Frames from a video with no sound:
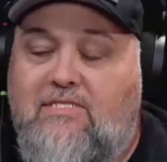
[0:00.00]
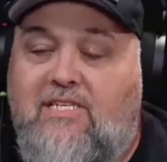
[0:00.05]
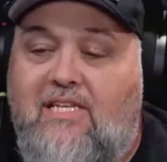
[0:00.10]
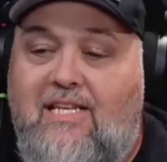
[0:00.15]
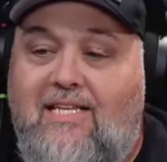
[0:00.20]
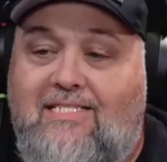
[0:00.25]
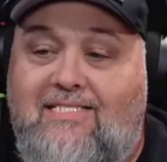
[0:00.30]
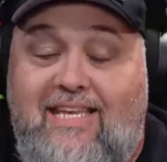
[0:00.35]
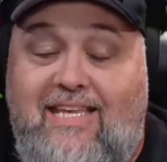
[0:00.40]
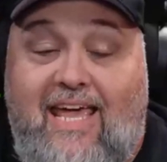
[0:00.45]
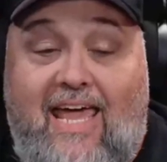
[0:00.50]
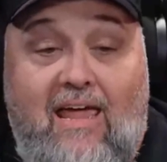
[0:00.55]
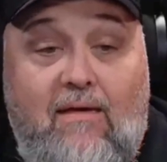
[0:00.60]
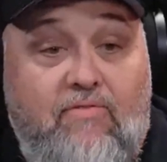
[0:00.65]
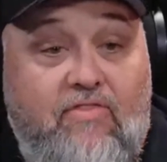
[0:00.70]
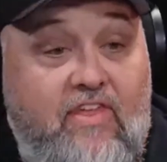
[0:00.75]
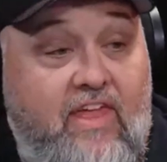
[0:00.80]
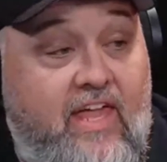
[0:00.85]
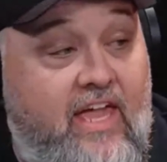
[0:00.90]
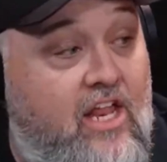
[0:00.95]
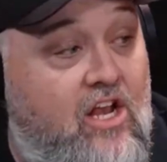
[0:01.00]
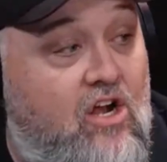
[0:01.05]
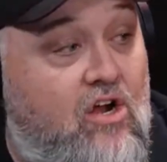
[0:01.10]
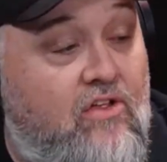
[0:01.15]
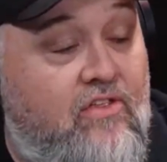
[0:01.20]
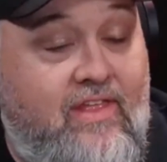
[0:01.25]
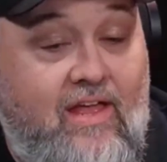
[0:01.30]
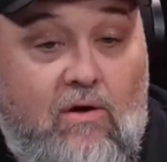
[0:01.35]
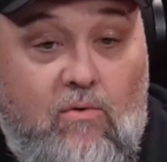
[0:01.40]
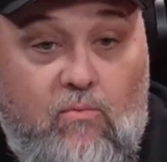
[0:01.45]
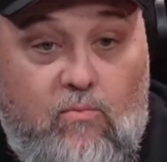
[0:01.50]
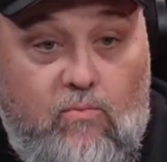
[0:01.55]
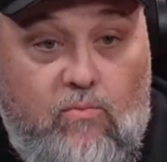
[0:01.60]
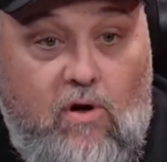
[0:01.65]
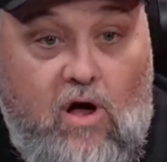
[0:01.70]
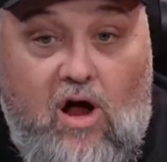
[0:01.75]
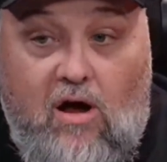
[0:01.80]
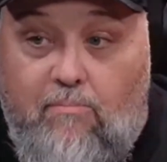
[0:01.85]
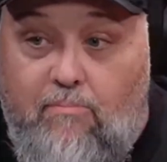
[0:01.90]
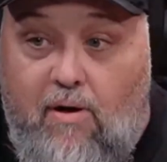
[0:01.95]
the same theater that
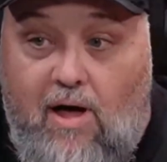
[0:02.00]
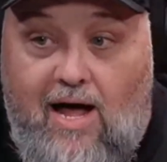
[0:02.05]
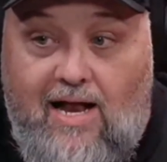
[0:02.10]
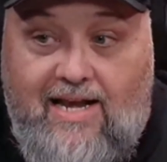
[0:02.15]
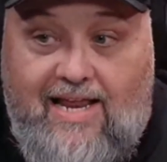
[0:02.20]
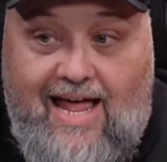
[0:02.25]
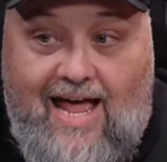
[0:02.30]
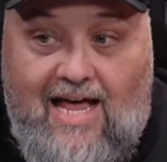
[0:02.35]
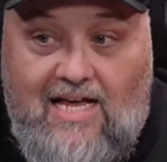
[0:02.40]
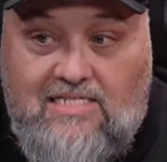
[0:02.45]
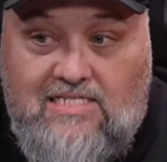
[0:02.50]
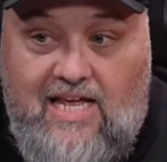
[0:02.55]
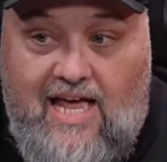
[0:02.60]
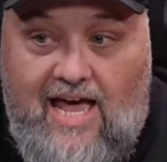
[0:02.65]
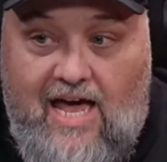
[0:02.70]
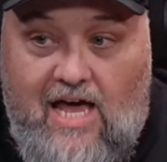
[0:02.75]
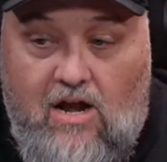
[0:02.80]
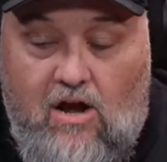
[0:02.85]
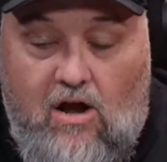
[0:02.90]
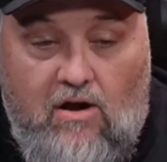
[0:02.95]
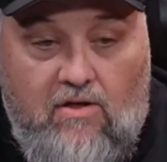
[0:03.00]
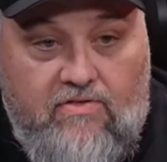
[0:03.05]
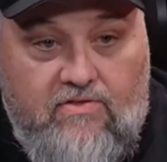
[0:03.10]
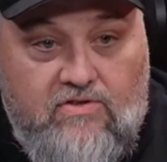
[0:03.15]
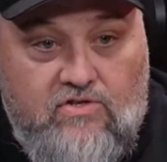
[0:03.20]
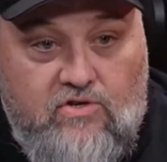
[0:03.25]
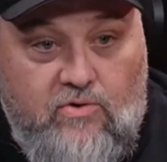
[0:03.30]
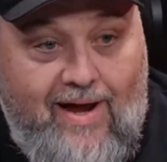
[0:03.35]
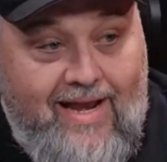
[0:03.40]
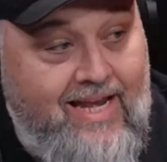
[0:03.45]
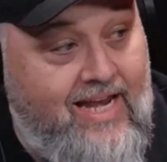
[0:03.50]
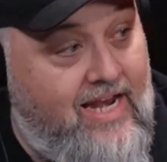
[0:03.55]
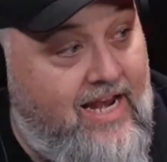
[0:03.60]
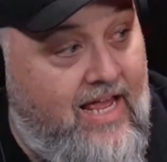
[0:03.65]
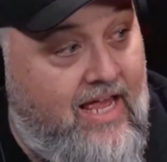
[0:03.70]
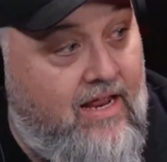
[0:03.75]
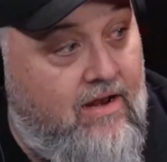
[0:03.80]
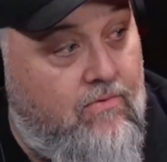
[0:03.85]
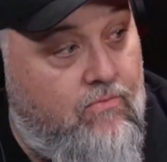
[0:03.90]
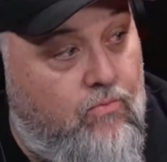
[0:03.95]
our podcast had our screening
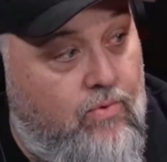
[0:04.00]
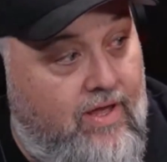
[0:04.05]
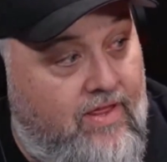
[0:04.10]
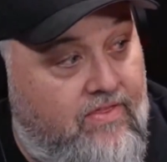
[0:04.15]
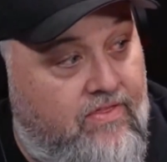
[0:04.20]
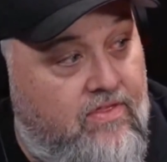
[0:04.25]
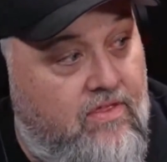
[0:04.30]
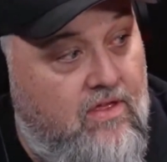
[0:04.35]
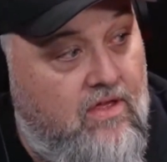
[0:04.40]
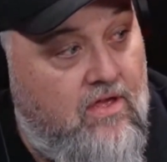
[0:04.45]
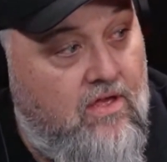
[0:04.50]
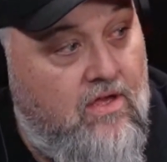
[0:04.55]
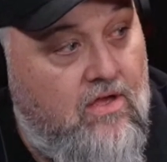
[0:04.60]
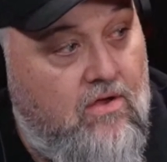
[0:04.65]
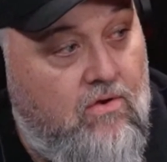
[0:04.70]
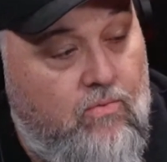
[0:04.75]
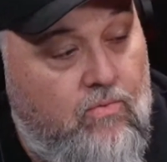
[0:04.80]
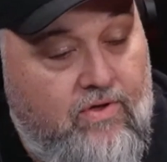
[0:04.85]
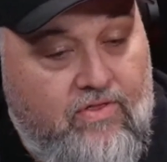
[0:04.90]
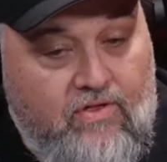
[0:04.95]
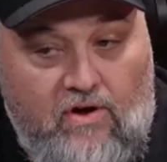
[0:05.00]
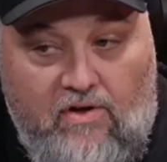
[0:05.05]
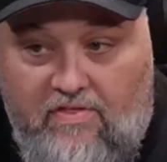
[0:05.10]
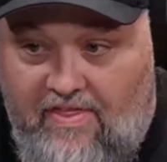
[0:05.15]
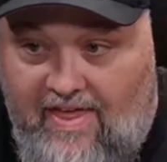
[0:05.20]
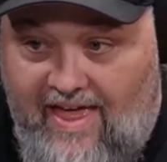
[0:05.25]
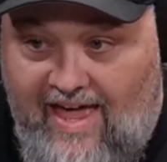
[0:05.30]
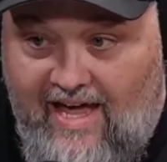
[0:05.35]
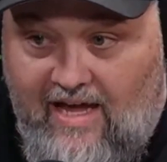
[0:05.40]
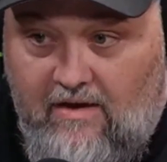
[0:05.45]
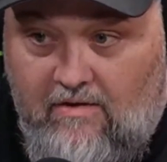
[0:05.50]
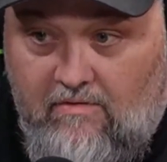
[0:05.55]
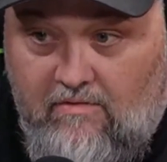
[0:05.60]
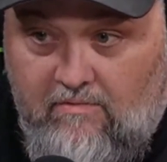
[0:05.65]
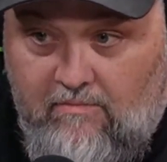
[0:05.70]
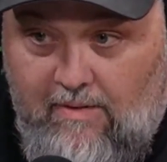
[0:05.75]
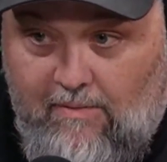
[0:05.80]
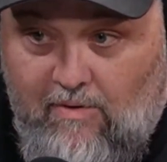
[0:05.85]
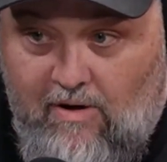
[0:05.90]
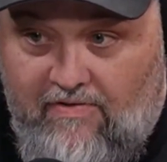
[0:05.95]
in with our thing.
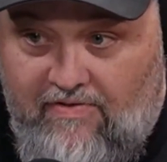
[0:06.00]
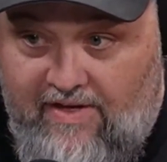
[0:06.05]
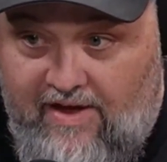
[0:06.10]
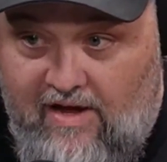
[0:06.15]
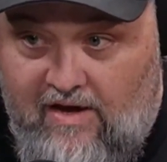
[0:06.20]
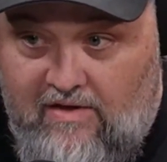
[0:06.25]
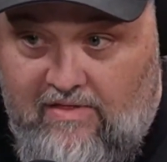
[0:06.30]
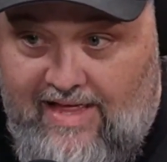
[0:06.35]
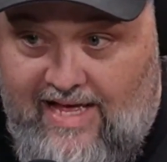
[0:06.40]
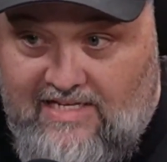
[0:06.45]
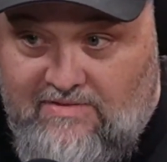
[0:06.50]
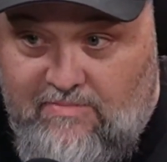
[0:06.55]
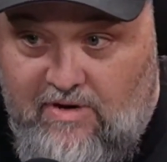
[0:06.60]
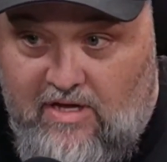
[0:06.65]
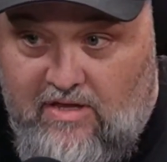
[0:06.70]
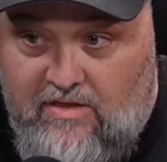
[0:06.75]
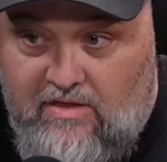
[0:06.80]
Remember our thing last month?